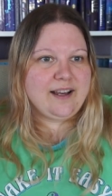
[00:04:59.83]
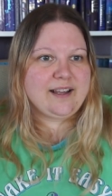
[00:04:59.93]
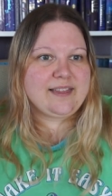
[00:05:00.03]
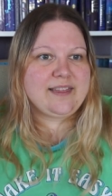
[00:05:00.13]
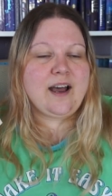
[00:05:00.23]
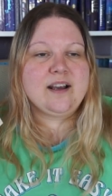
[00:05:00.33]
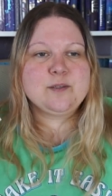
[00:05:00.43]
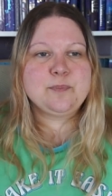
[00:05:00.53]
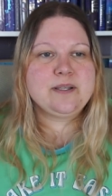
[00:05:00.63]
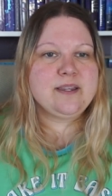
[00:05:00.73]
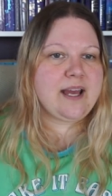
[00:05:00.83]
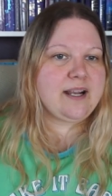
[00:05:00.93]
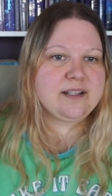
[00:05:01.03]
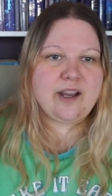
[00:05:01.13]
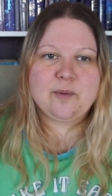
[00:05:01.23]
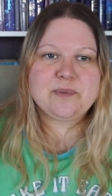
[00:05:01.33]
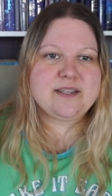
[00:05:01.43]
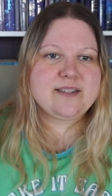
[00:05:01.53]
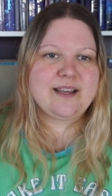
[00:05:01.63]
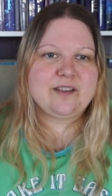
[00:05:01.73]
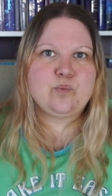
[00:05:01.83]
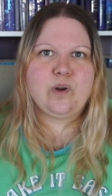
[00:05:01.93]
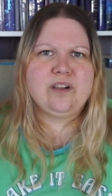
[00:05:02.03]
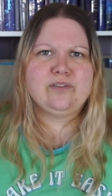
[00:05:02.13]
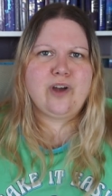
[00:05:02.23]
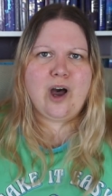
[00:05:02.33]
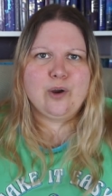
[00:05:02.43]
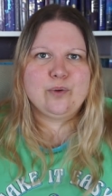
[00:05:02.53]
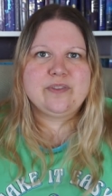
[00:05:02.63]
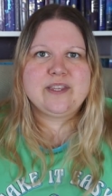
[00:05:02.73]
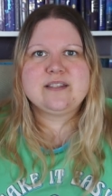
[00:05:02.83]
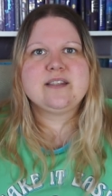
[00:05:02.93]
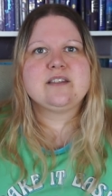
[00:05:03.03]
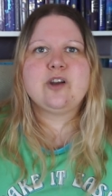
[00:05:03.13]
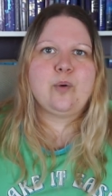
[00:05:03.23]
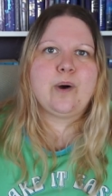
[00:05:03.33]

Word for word: The husband then comes and says, well, no, this is not what